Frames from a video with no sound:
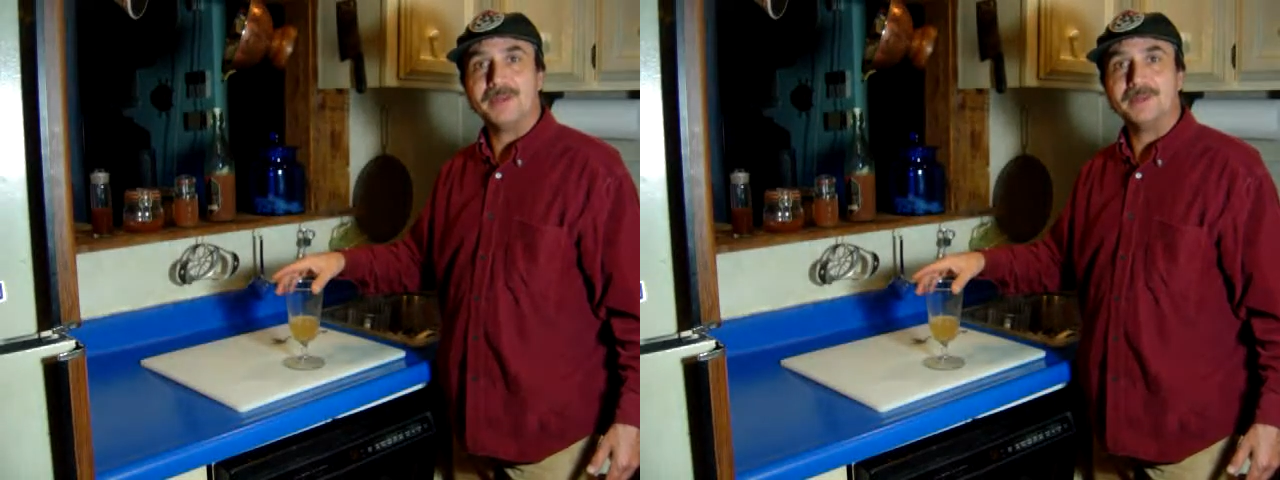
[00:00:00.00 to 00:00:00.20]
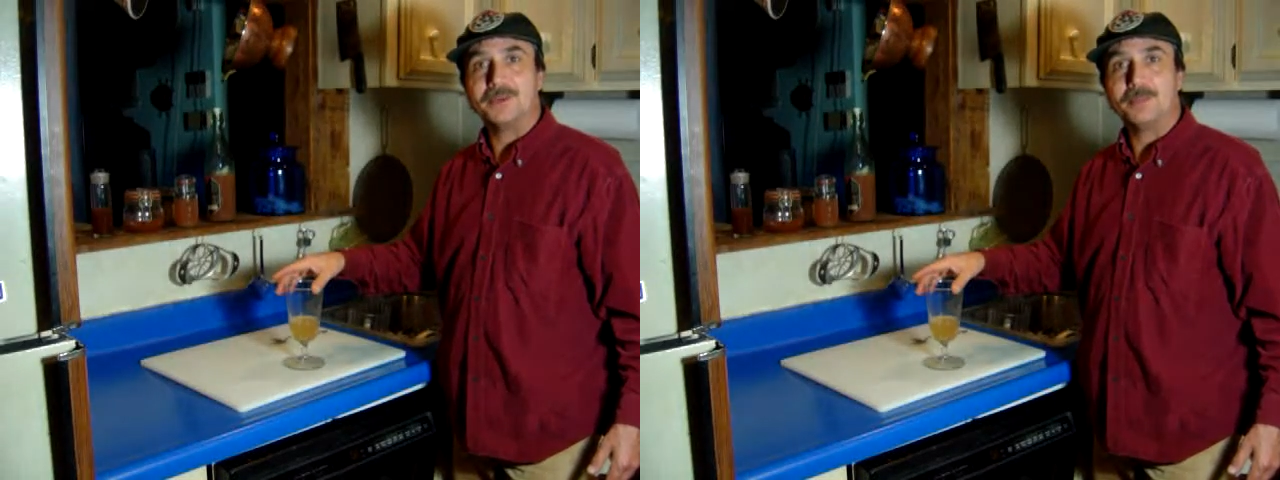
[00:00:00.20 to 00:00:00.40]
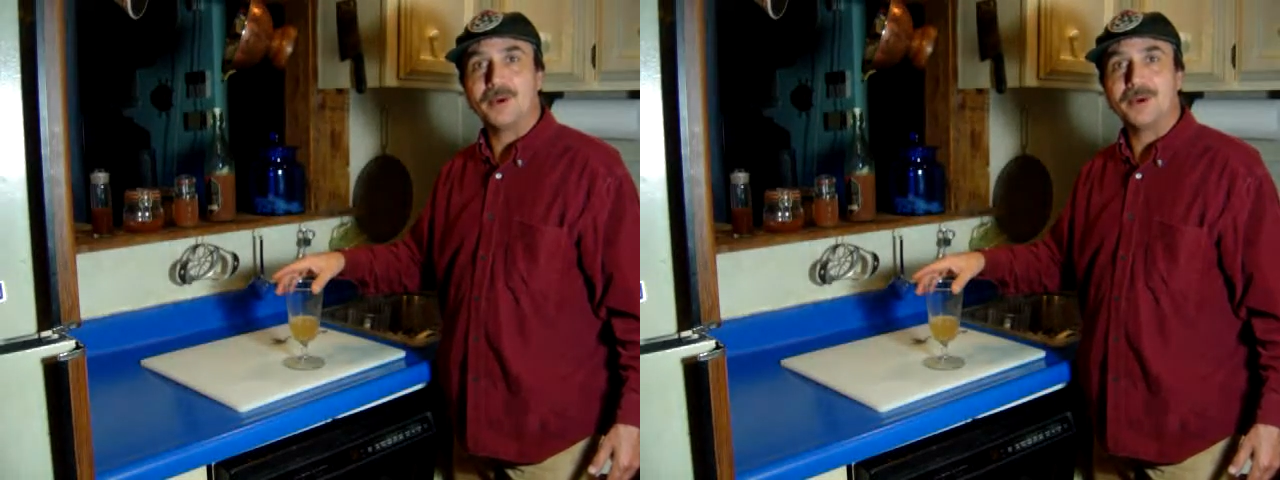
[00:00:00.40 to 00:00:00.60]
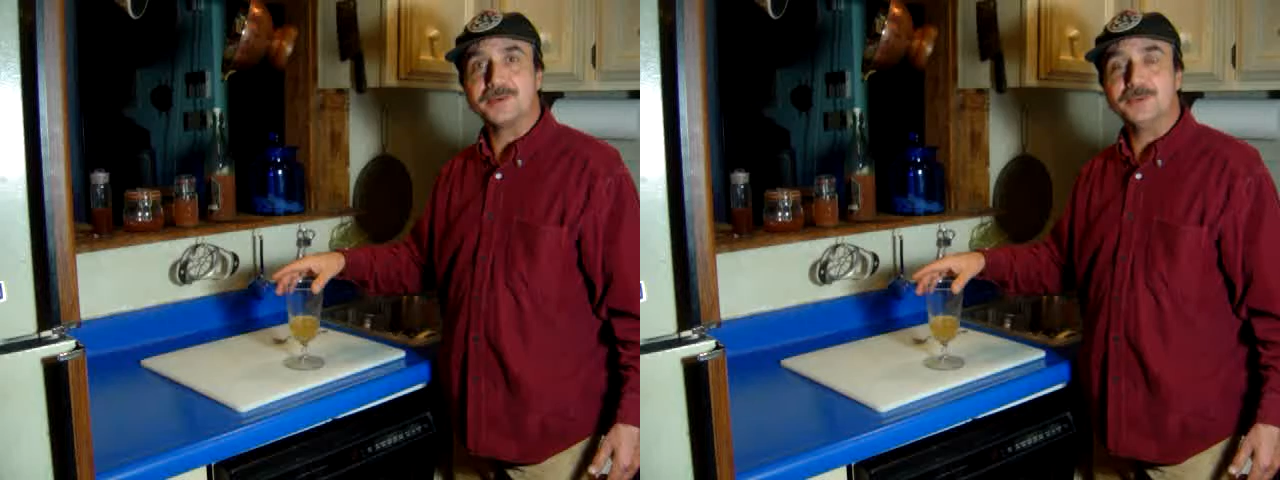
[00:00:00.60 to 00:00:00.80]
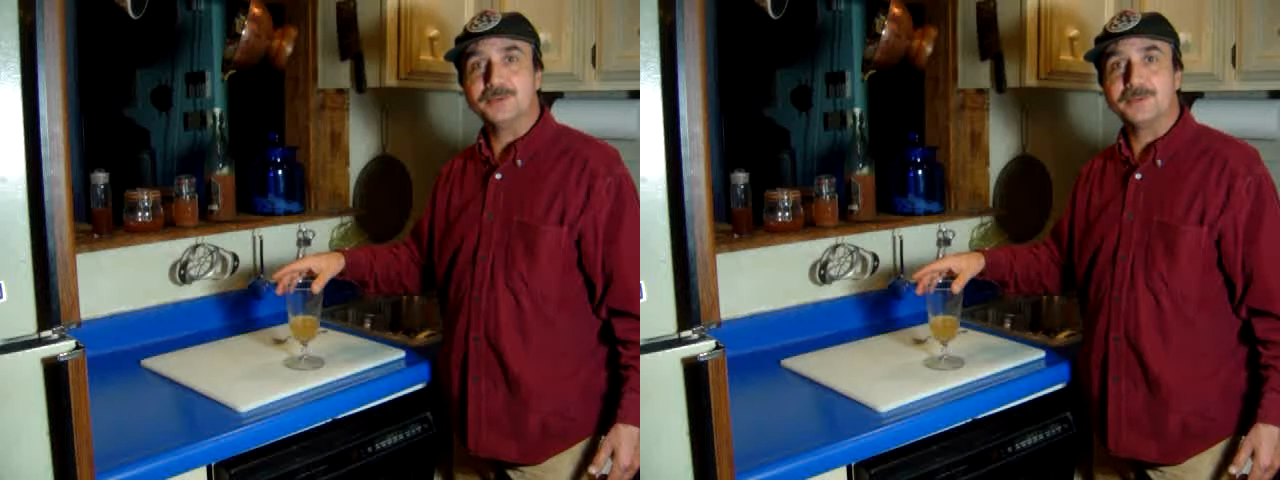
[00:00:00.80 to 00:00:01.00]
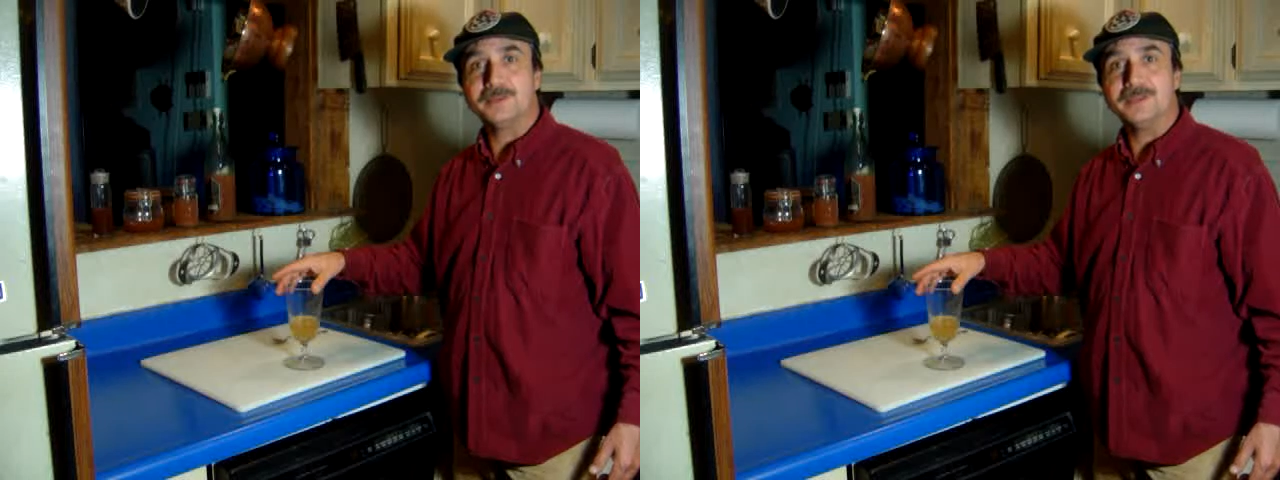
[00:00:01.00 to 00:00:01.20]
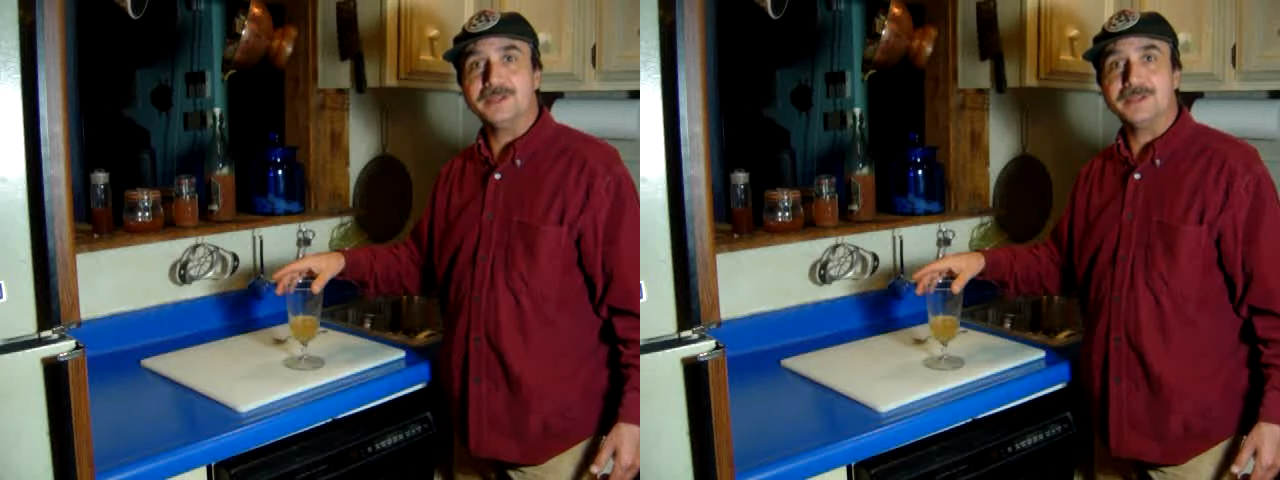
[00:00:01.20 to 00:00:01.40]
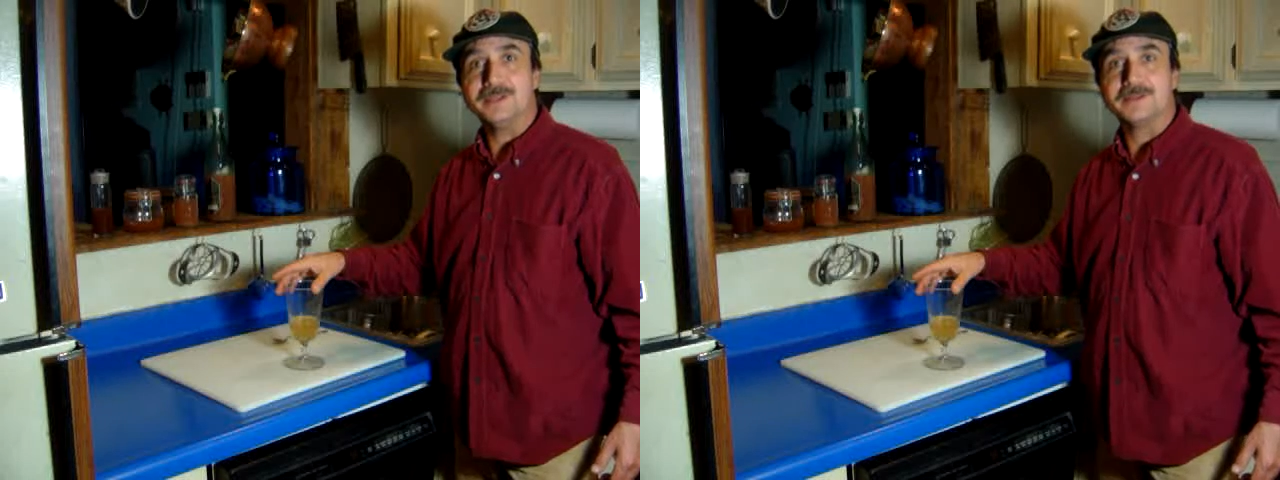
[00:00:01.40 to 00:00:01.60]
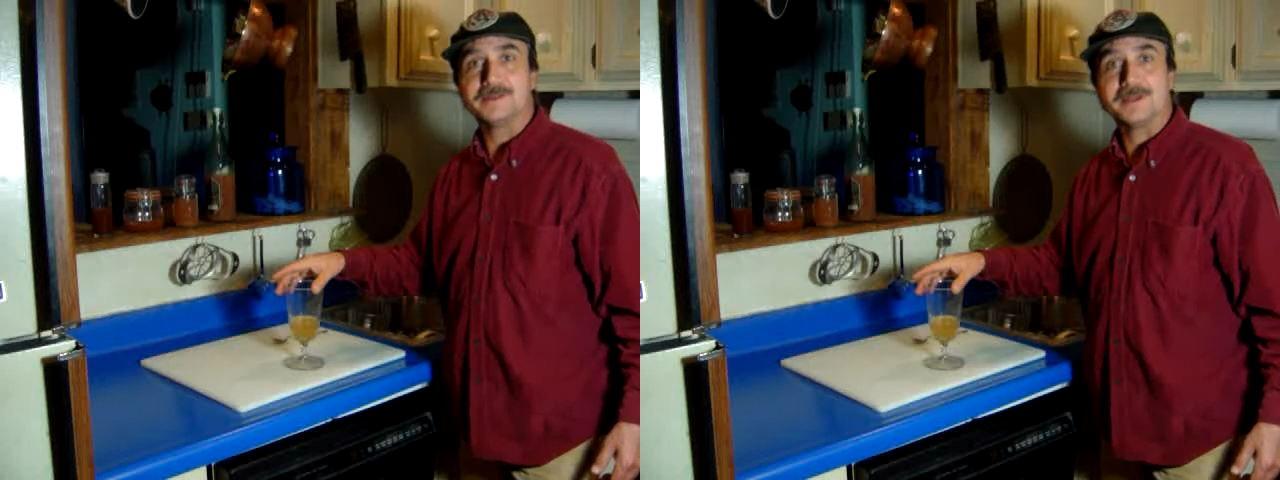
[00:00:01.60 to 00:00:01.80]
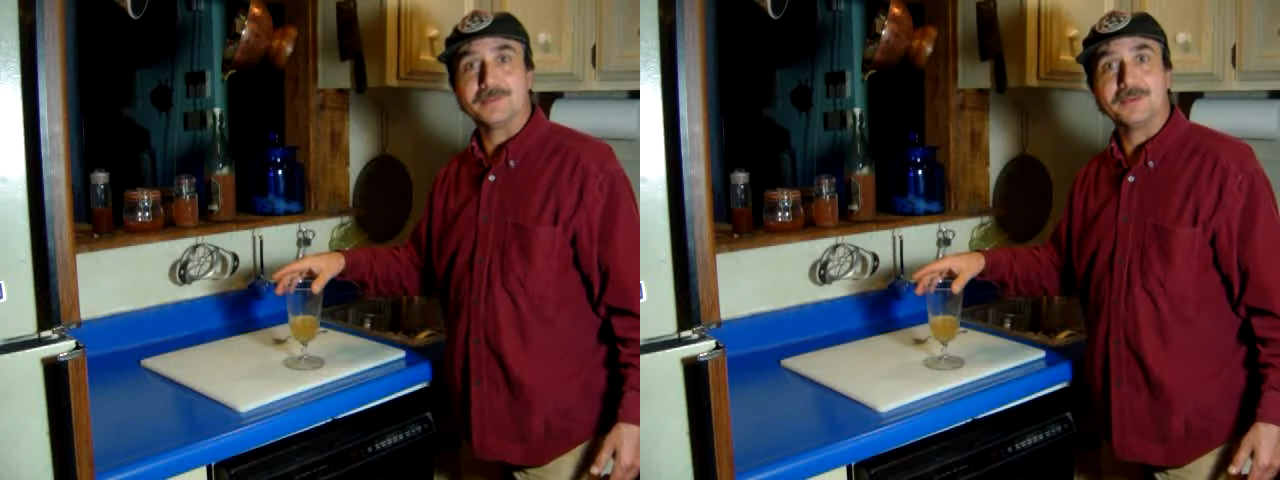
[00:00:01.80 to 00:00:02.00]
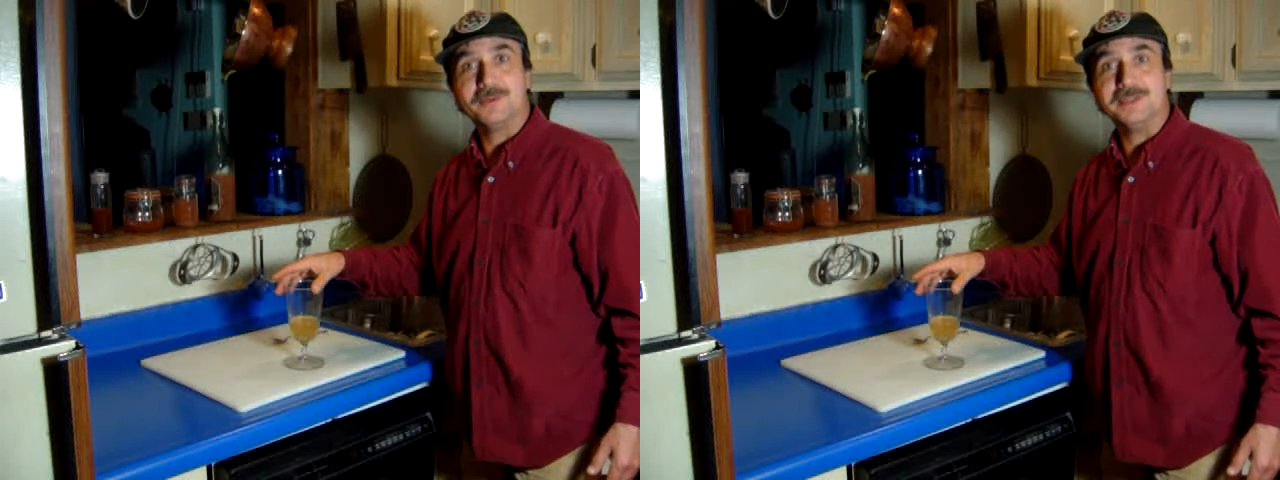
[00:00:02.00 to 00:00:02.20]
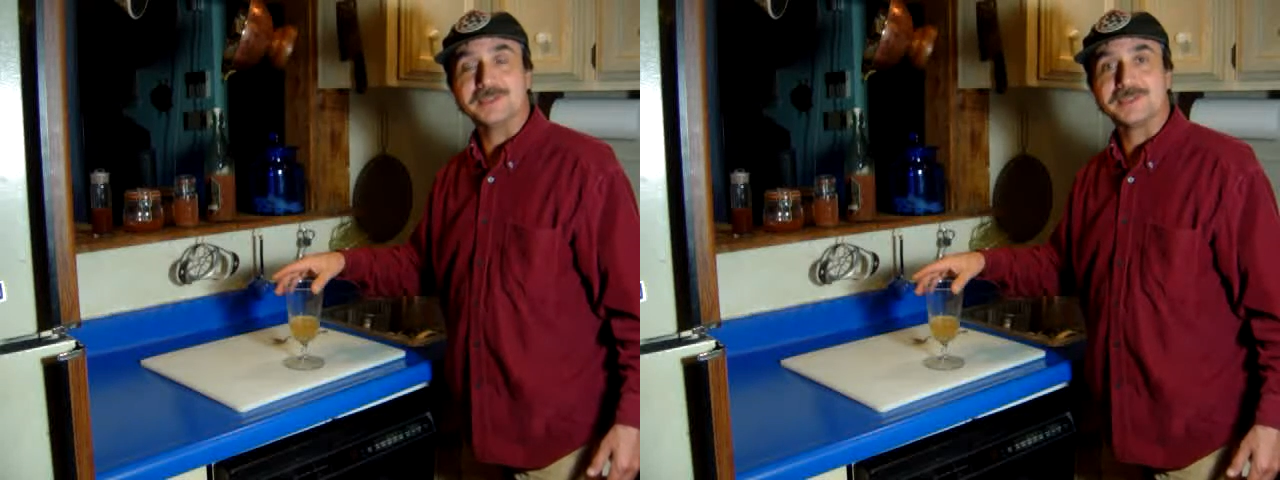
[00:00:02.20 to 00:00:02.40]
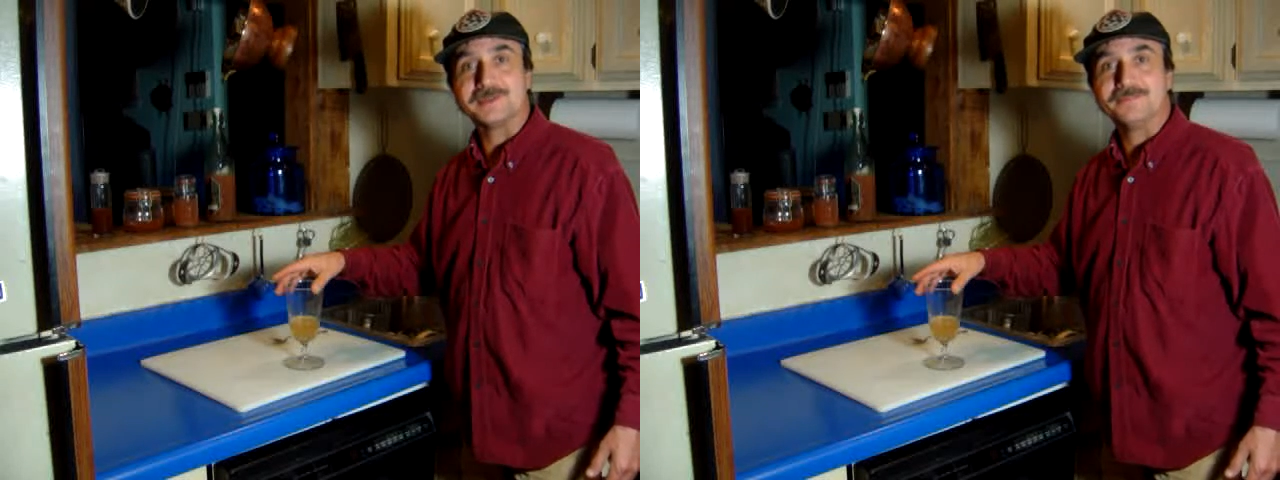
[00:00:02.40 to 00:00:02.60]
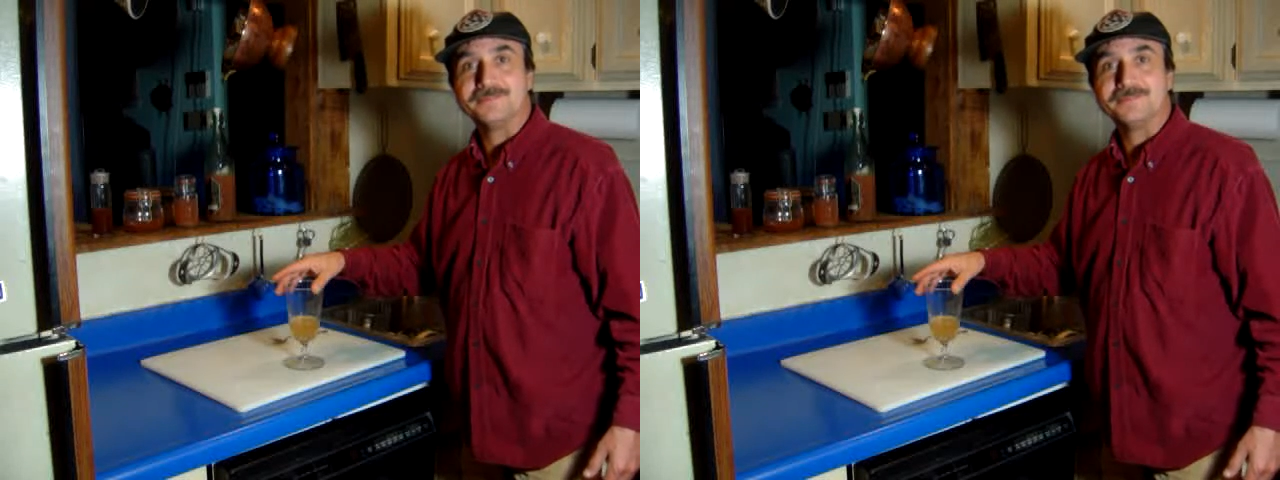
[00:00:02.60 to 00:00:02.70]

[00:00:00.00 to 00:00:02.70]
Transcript: and so part 2 will be in a couple of weeks.